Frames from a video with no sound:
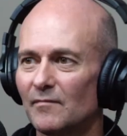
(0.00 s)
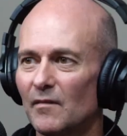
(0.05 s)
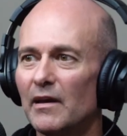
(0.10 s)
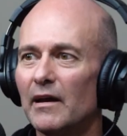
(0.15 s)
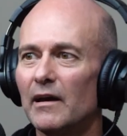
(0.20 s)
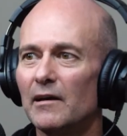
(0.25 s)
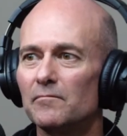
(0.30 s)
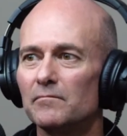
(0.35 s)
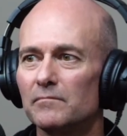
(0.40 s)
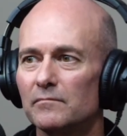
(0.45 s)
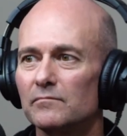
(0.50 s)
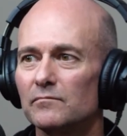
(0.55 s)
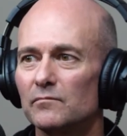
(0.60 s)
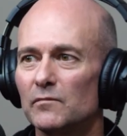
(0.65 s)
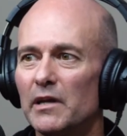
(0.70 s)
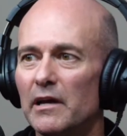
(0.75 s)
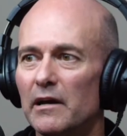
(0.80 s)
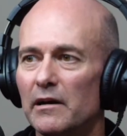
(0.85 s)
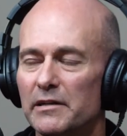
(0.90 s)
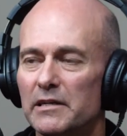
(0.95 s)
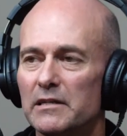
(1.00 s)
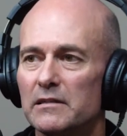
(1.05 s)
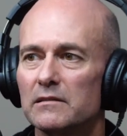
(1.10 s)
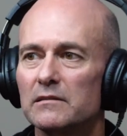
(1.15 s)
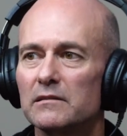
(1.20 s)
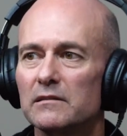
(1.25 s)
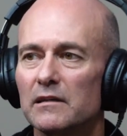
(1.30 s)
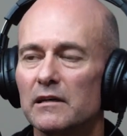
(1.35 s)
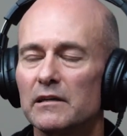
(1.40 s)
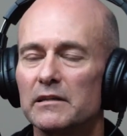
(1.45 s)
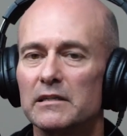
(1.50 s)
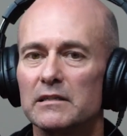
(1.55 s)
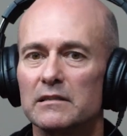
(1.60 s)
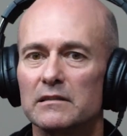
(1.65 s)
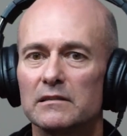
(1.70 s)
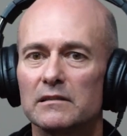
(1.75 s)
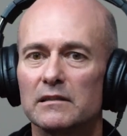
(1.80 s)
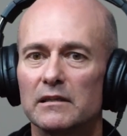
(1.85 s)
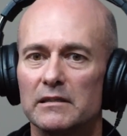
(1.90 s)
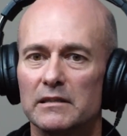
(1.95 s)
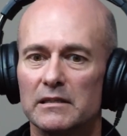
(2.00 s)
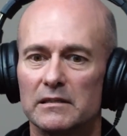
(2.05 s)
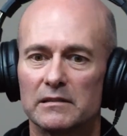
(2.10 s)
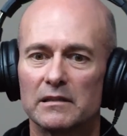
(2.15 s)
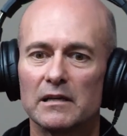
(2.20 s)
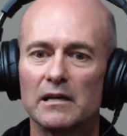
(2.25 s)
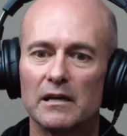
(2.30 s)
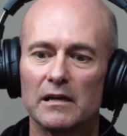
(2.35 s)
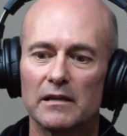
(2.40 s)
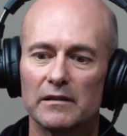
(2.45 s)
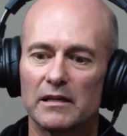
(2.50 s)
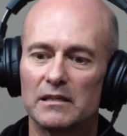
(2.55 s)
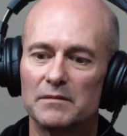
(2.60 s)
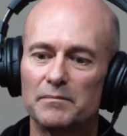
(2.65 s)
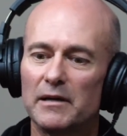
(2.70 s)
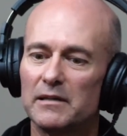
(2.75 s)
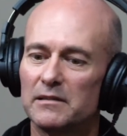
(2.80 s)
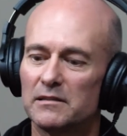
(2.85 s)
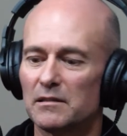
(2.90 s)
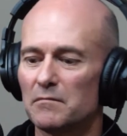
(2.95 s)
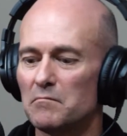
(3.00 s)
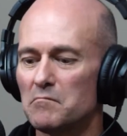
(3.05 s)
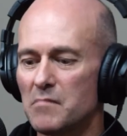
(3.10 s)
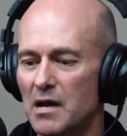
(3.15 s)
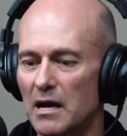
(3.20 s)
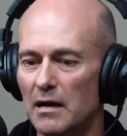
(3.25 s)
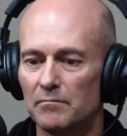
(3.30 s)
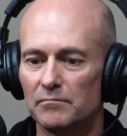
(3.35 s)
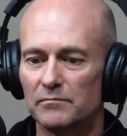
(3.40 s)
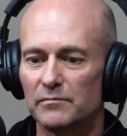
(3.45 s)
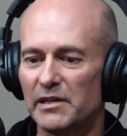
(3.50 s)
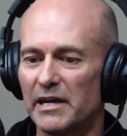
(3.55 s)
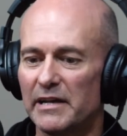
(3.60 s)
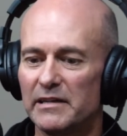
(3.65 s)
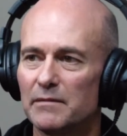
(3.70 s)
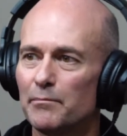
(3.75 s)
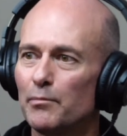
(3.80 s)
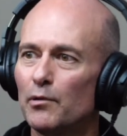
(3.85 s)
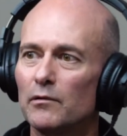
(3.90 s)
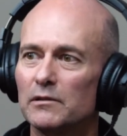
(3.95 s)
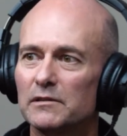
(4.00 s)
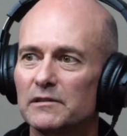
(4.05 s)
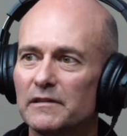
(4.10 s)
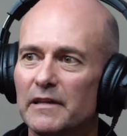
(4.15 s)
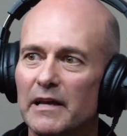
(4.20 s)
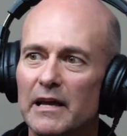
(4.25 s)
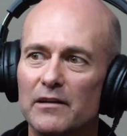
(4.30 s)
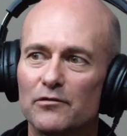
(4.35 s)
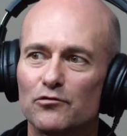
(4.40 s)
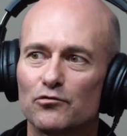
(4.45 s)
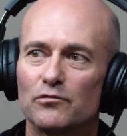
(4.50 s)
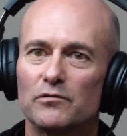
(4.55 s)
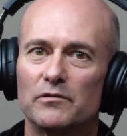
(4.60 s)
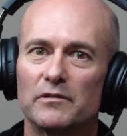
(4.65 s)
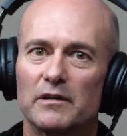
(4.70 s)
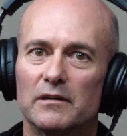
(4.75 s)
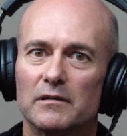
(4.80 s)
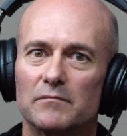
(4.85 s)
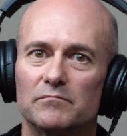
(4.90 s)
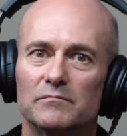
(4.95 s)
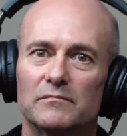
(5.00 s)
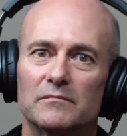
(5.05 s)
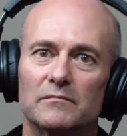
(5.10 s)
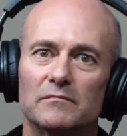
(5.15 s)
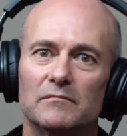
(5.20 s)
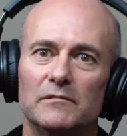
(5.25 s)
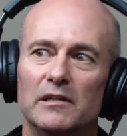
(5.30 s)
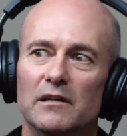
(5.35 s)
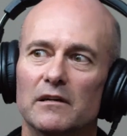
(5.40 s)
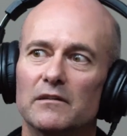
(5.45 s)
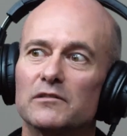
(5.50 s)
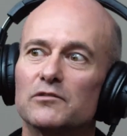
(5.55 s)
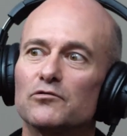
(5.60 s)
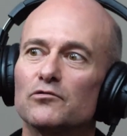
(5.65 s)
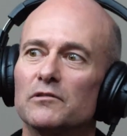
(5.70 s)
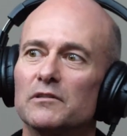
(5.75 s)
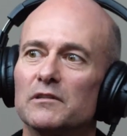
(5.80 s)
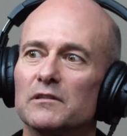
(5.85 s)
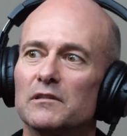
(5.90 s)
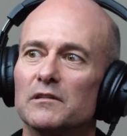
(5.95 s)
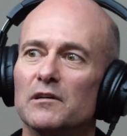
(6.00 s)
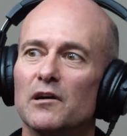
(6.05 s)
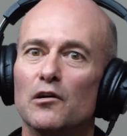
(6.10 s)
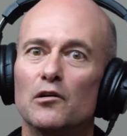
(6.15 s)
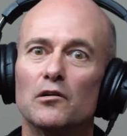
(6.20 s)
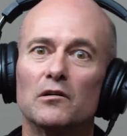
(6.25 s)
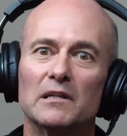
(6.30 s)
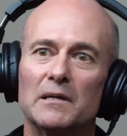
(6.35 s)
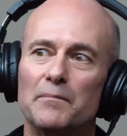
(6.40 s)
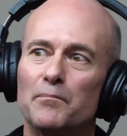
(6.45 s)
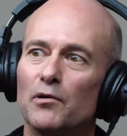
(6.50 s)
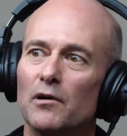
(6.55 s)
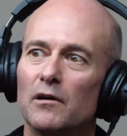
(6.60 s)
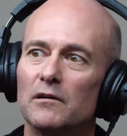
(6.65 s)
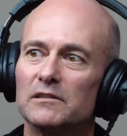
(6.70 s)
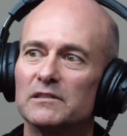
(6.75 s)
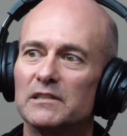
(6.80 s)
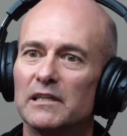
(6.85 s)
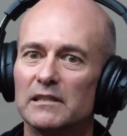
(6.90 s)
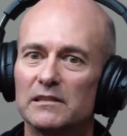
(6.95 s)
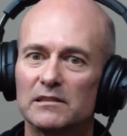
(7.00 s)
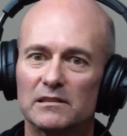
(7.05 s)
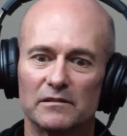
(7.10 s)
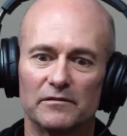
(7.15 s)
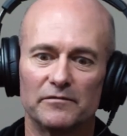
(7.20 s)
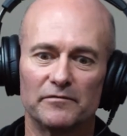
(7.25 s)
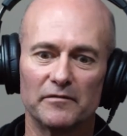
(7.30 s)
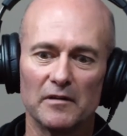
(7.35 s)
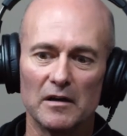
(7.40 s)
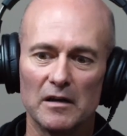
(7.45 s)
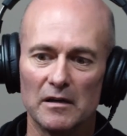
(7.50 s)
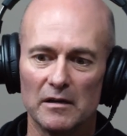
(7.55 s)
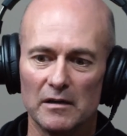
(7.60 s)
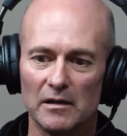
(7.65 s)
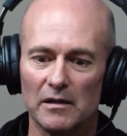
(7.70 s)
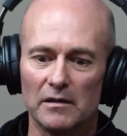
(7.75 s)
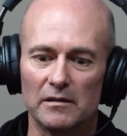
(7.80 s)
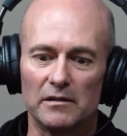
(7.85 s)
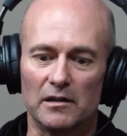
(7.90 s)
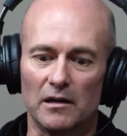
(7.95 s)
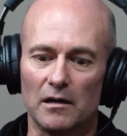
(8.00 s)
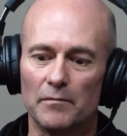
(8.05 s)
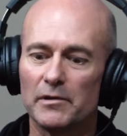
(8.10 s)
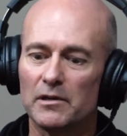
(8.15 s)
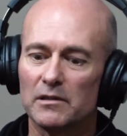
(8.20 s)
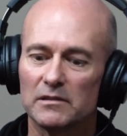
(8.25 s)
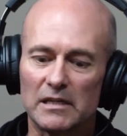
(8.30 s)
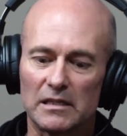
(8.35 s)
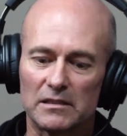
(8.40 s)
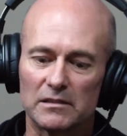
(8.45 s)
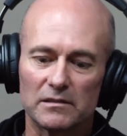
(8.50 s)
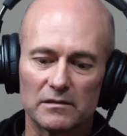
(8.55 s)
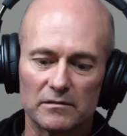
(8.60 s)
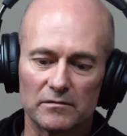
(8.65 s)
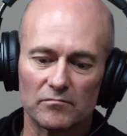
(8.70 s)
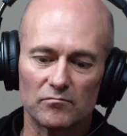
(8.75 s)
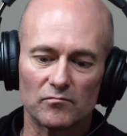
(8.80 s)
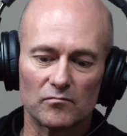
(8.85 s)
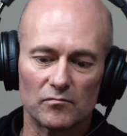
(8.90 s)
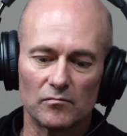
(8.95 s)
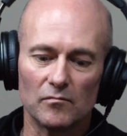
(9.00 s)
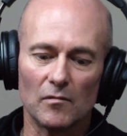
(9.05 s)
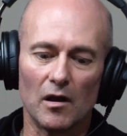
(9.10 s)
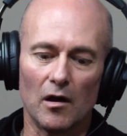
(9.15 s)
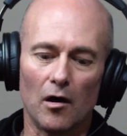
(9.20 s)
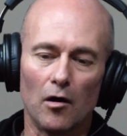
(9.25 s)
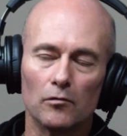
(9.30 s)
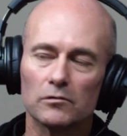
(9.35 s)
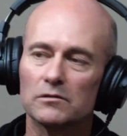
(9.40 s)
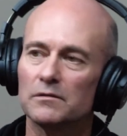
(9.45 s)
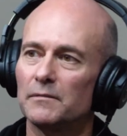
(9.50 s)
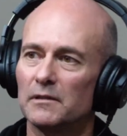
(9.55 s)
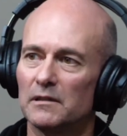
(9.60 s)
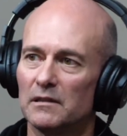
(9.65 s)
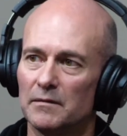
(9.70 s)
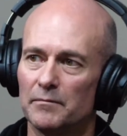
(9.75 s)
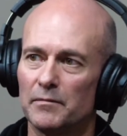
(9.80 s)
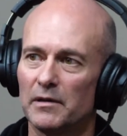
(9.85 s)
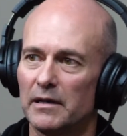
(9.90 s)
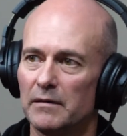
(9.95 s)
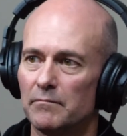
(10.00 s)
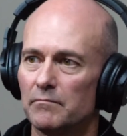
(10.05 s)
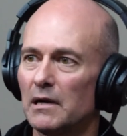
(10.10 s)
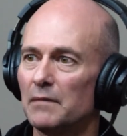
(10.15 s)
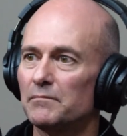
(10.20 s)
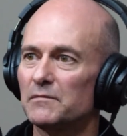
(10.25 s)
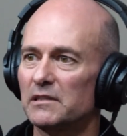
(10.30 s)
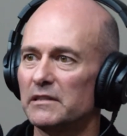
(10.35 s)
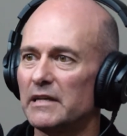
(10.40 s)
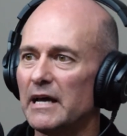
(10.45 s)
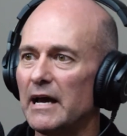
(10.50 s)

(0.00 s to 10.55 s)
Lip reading: Yeah, so. It is. There's been some tender points there through the early process of, because that's ultimately been mums and